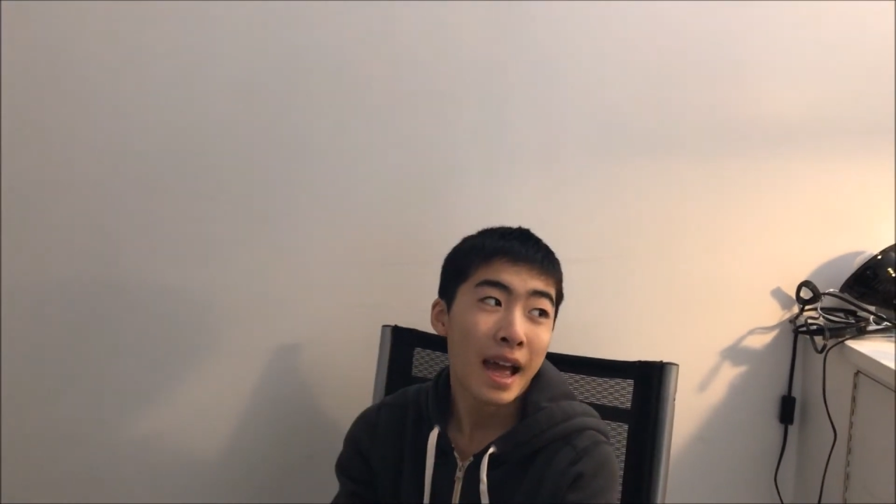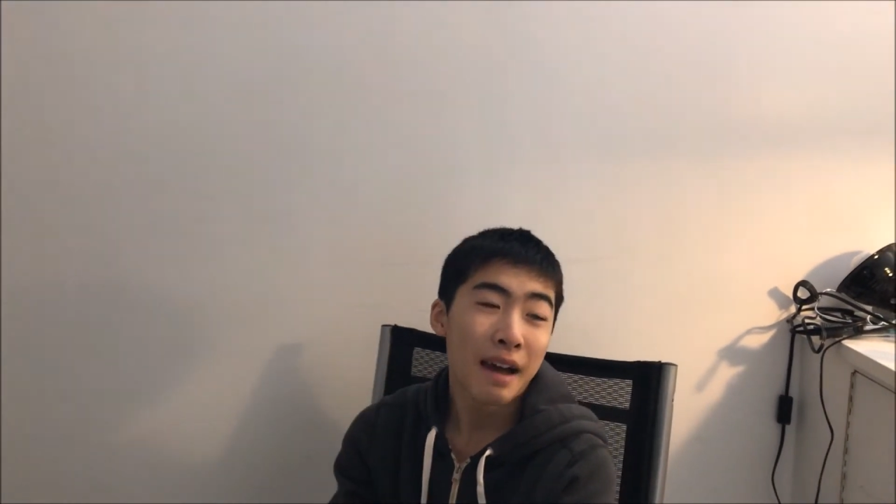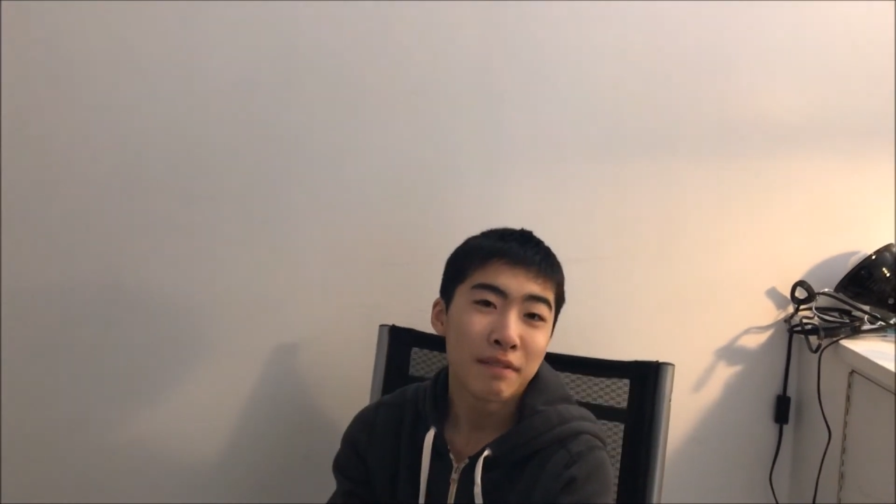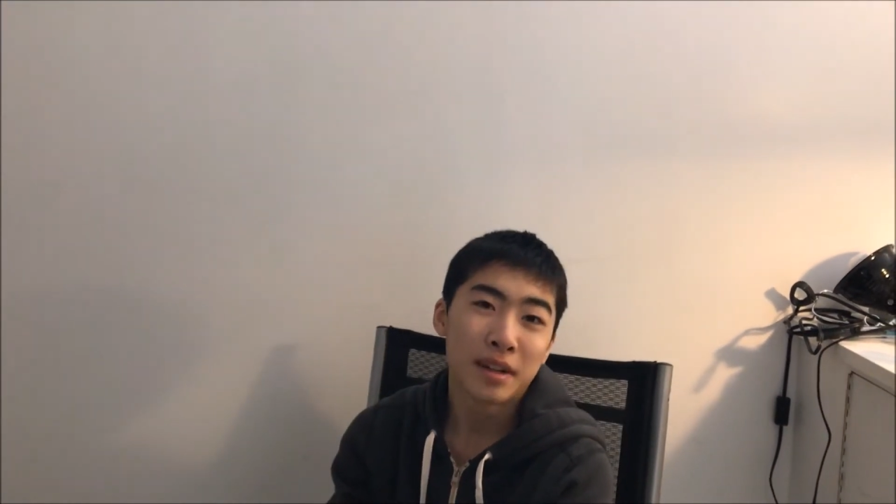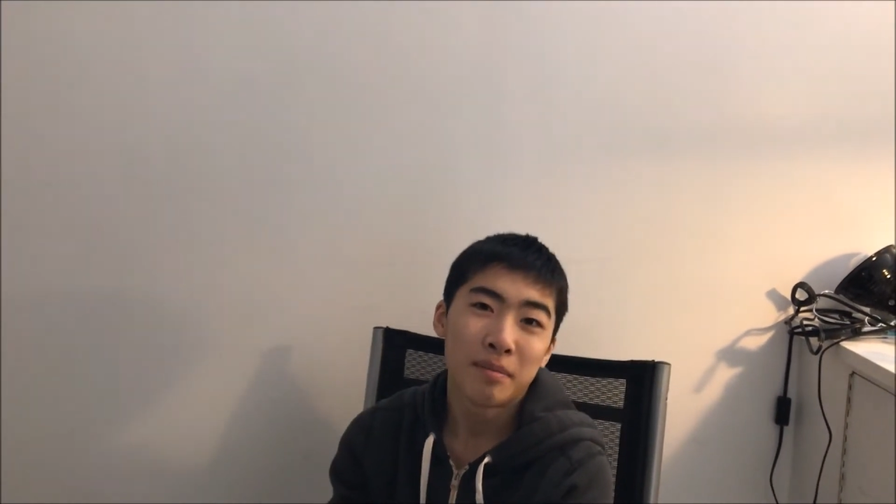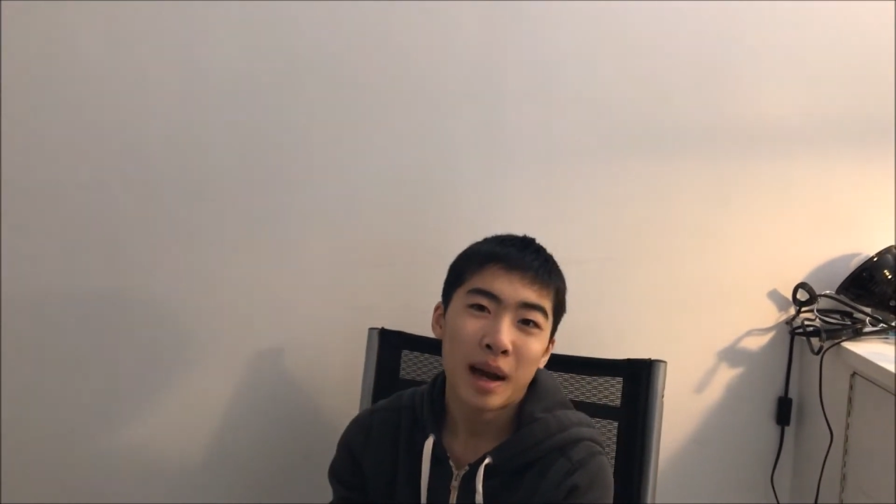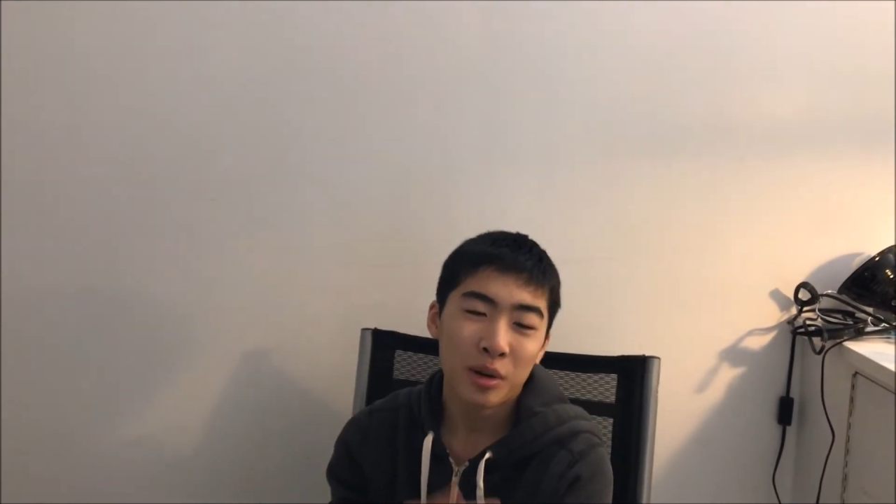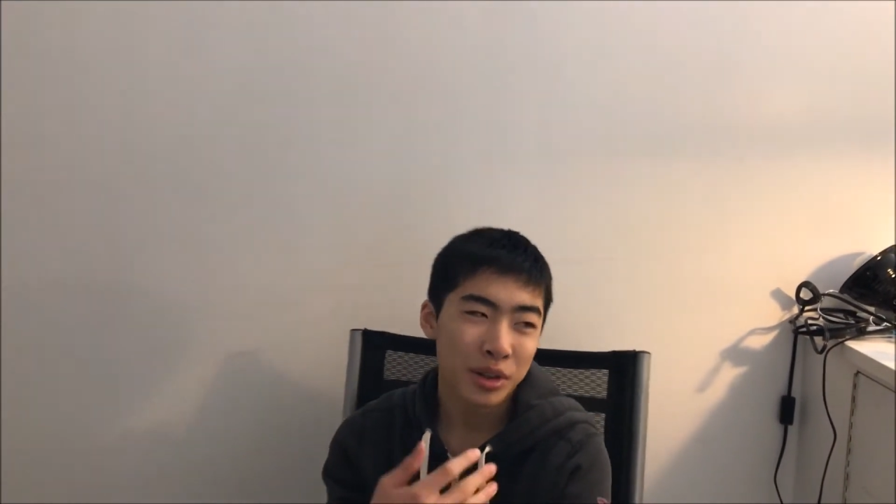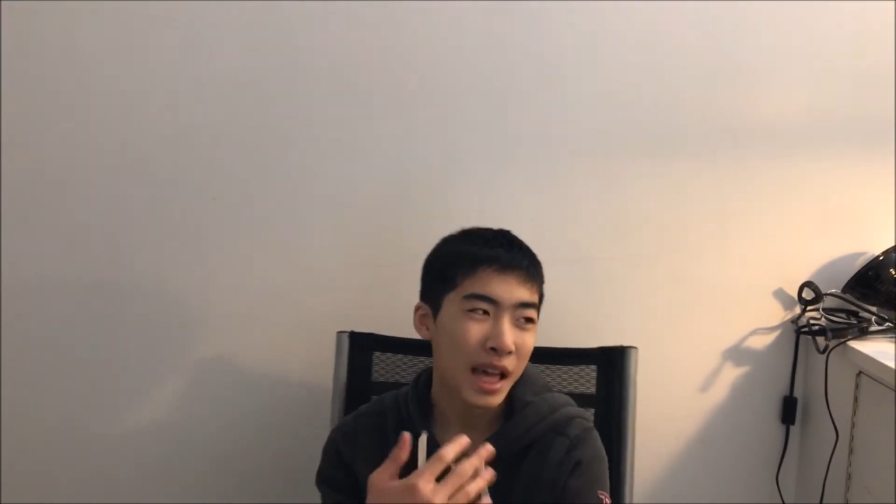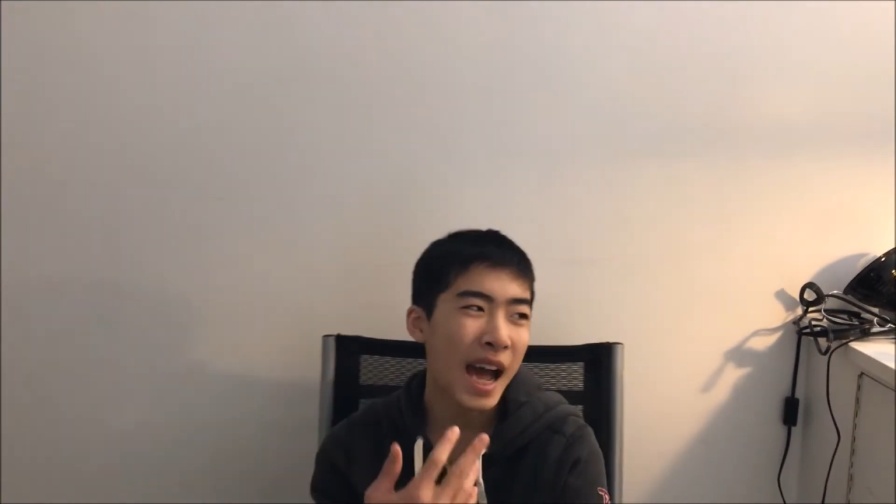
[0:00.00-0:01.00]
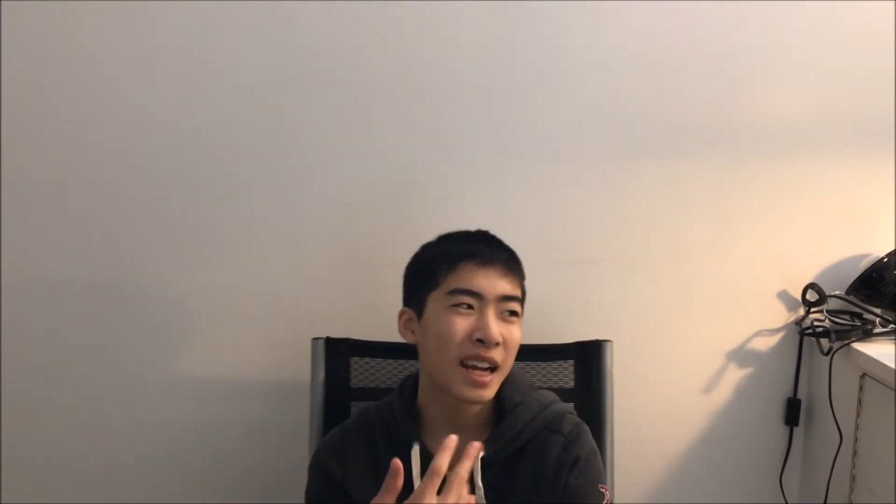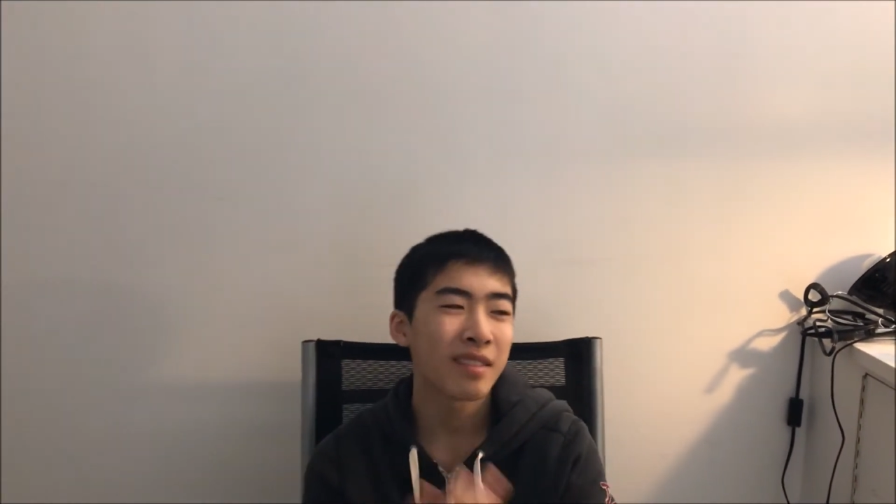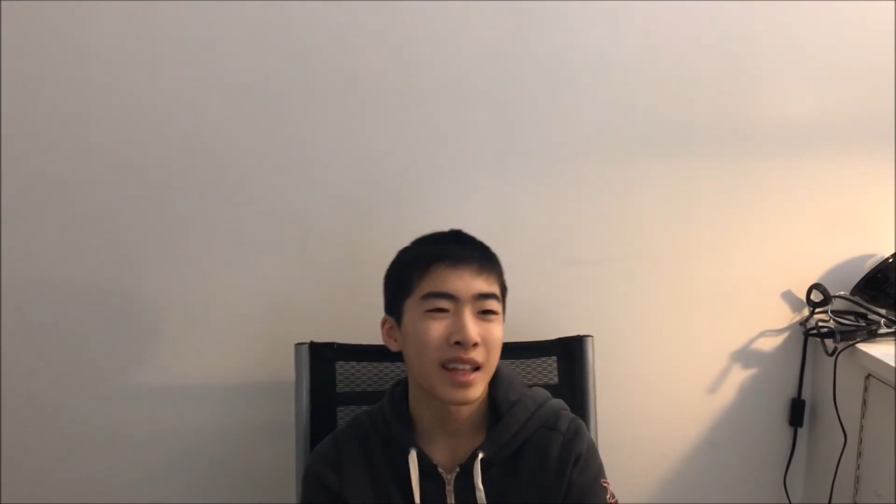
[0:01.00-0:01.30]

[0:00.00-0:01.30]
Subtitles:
have a mouth kind